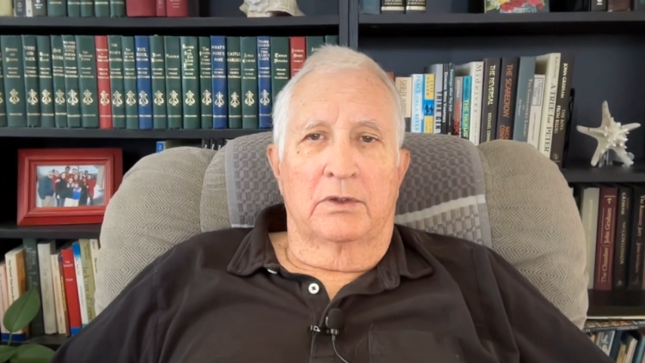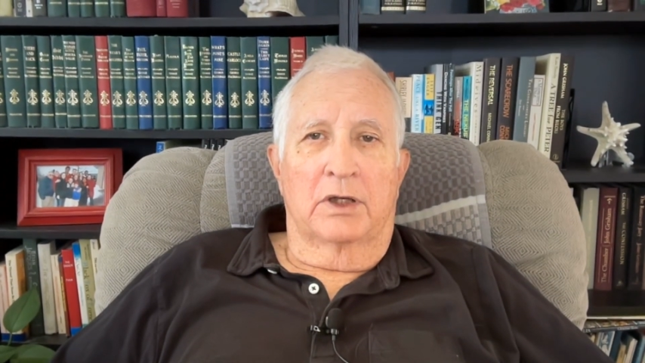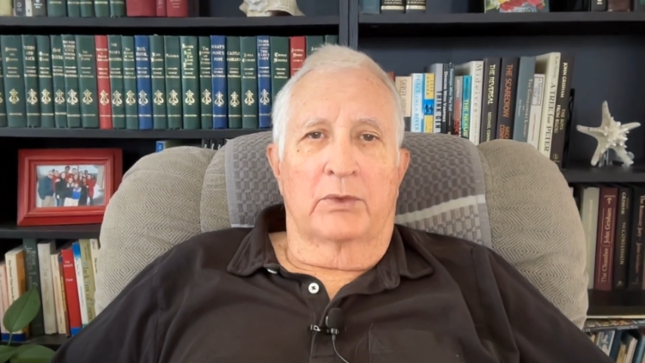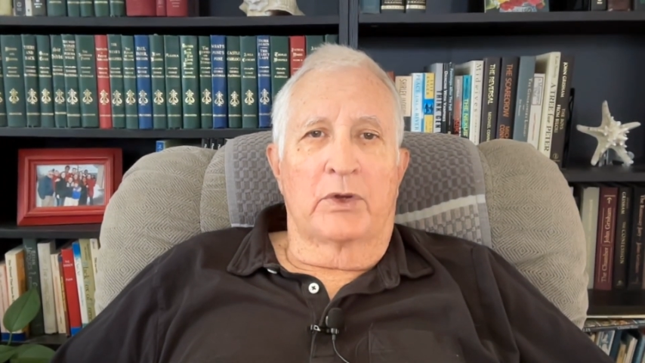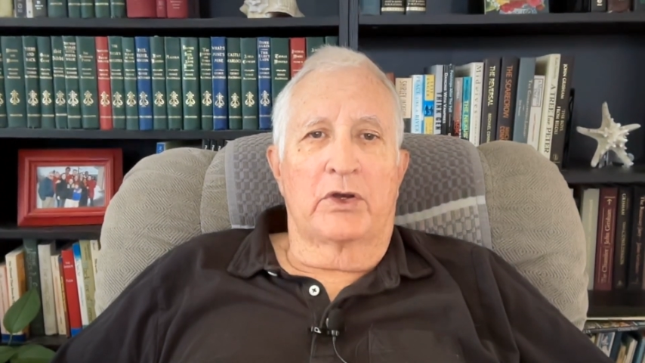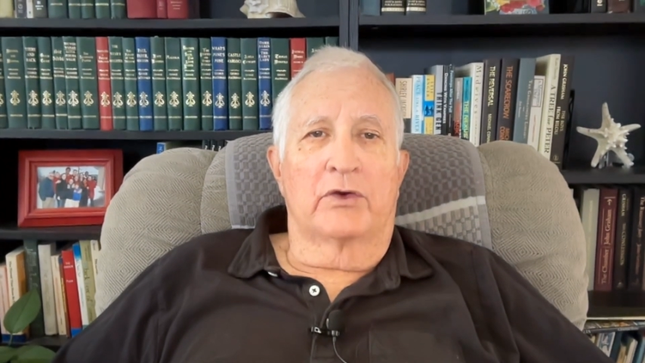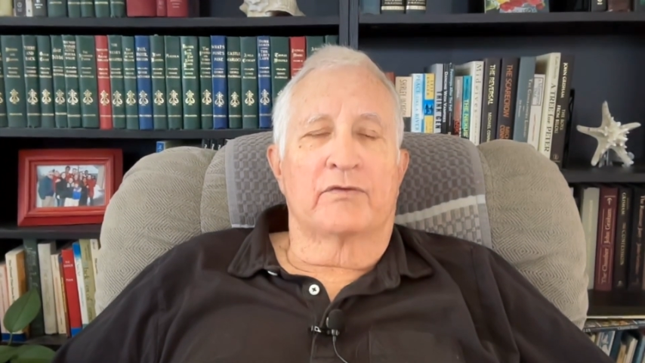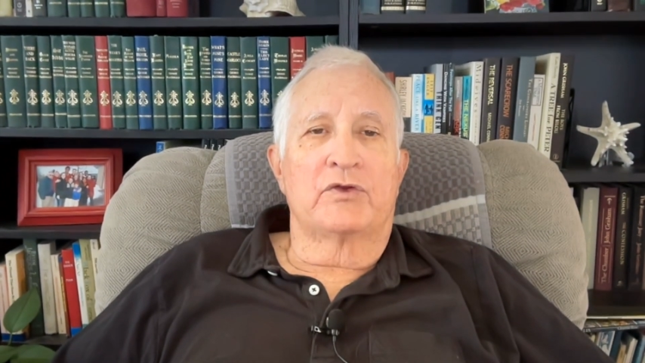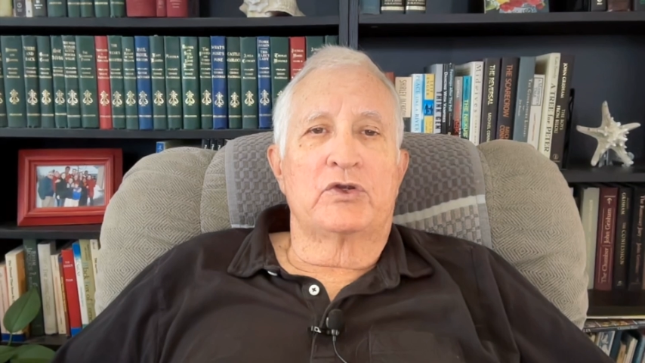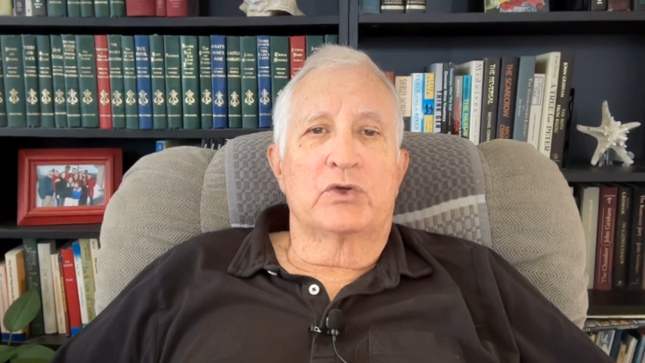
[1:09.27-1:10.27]
A reader
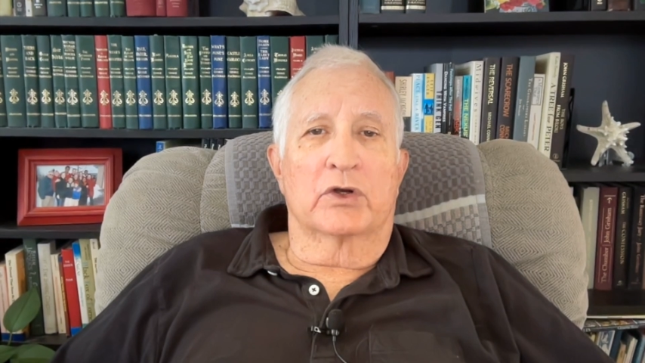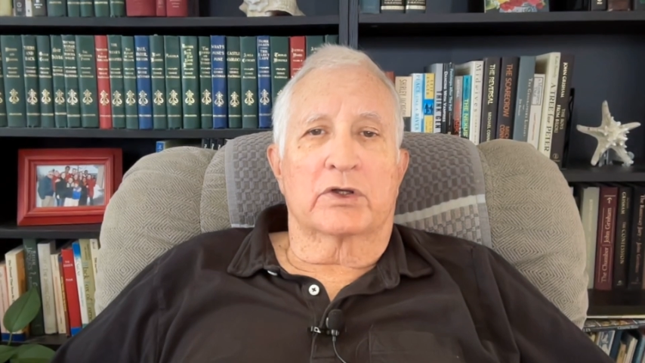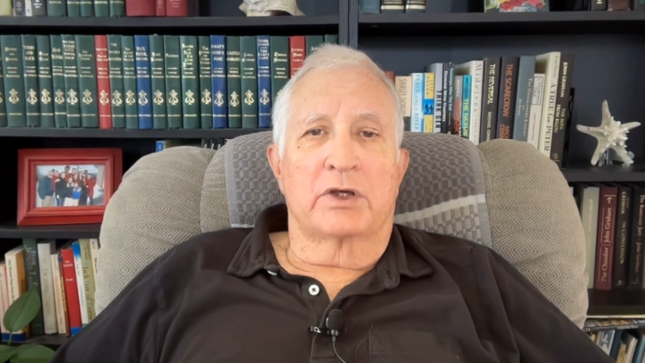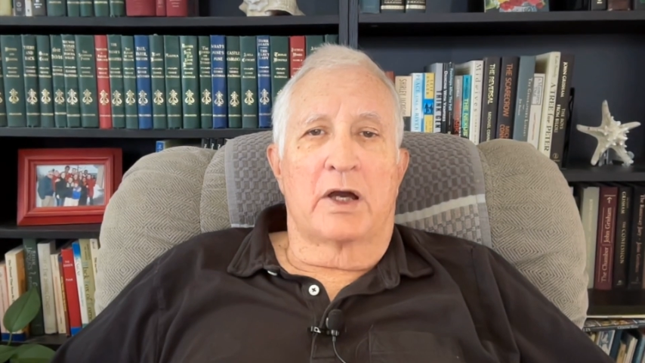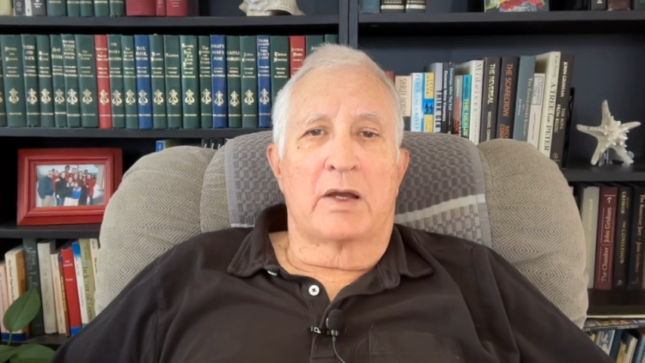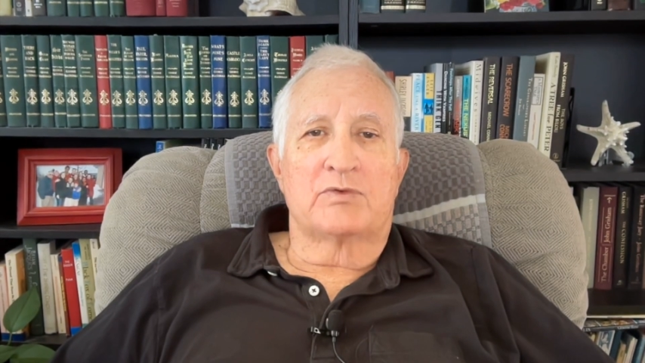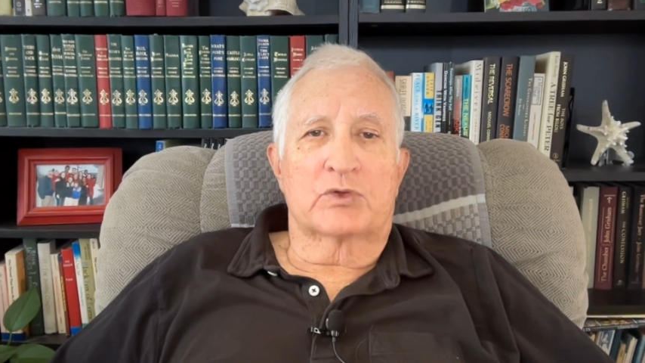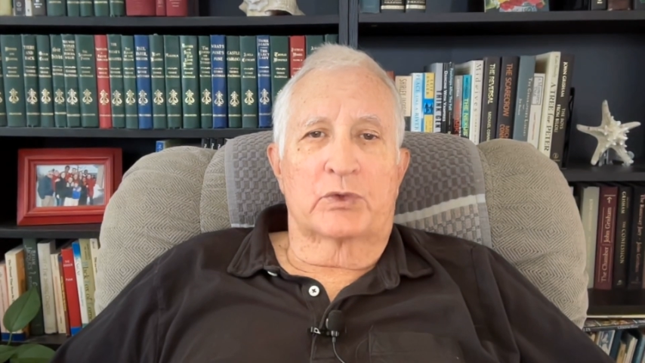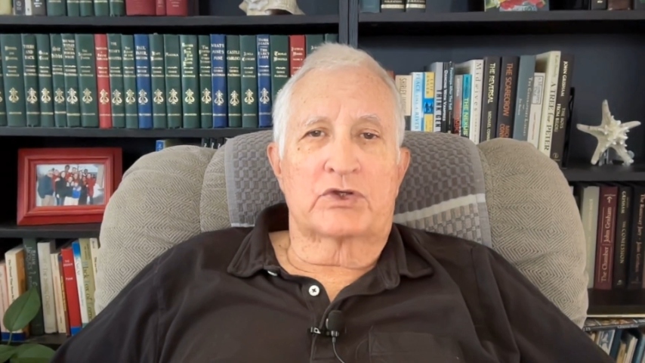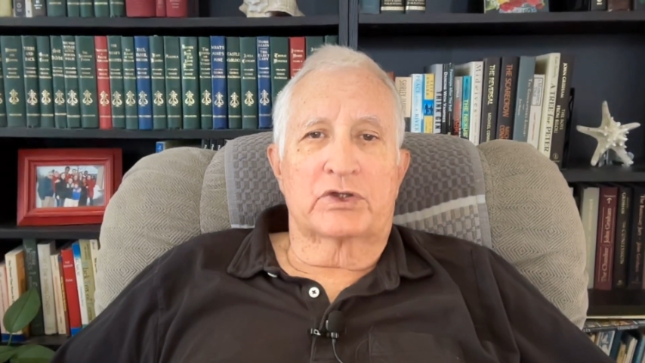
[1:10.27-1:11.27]
of the New York Times
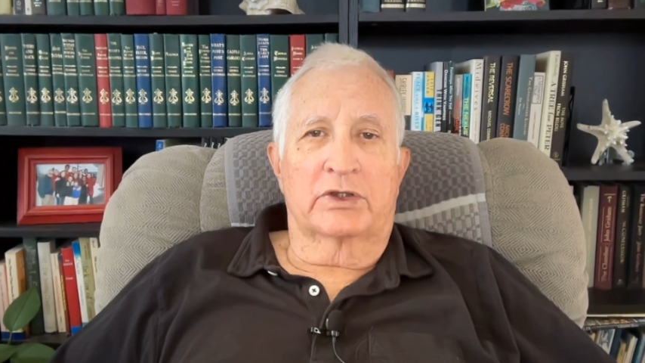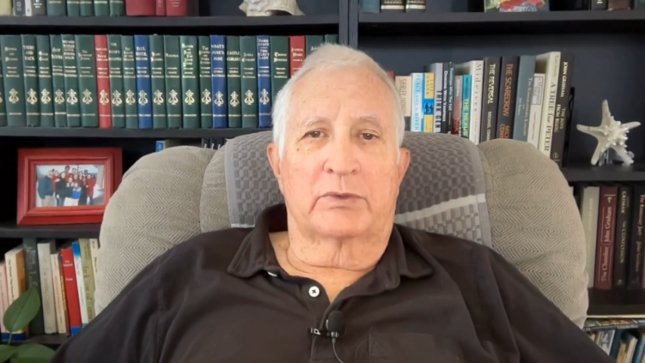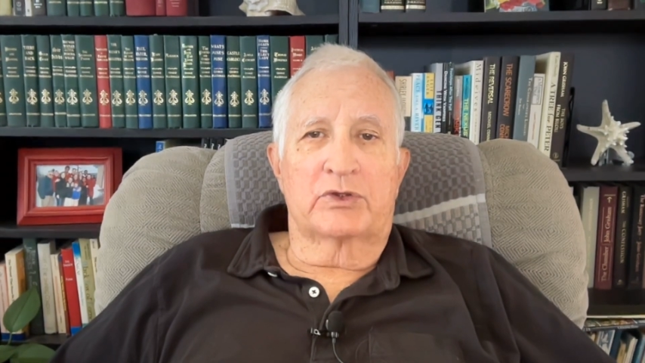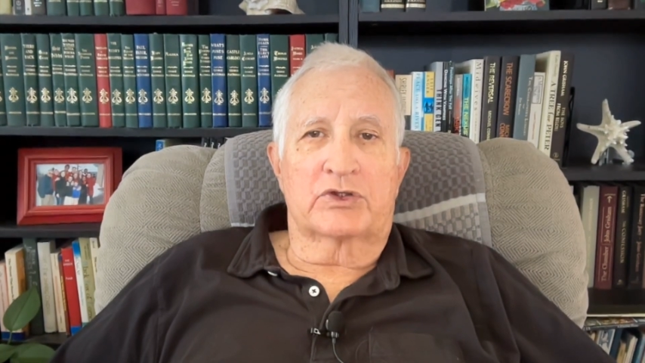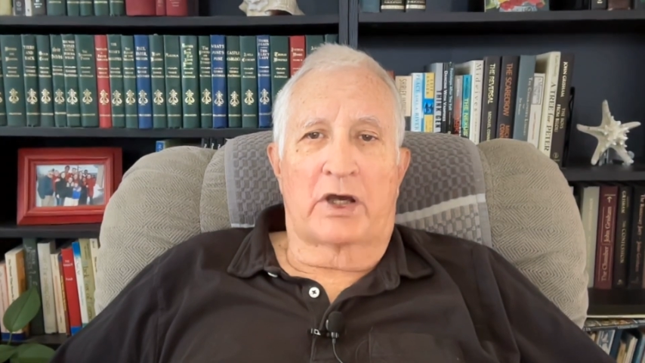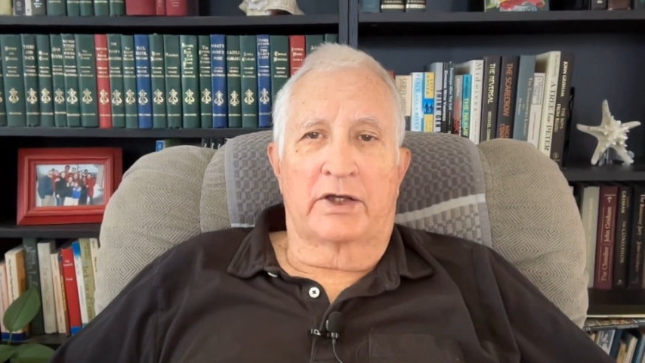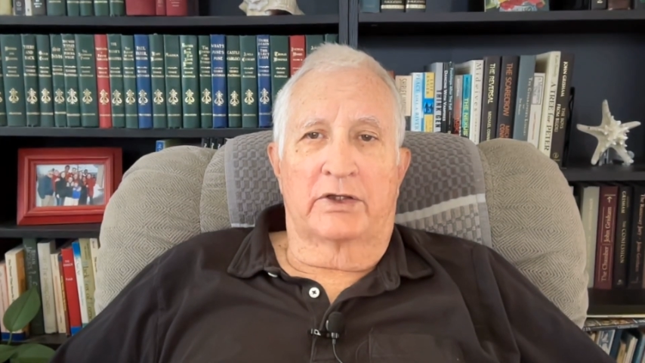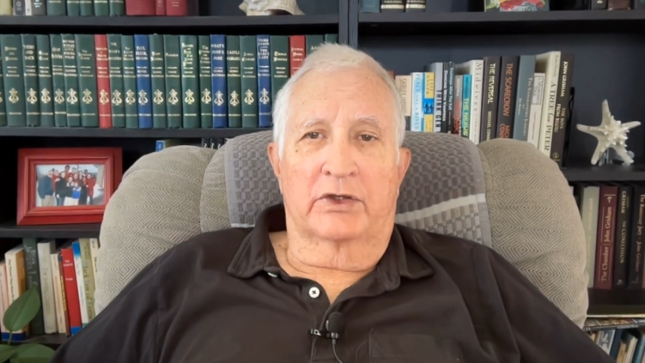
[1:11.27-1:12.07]
recently recited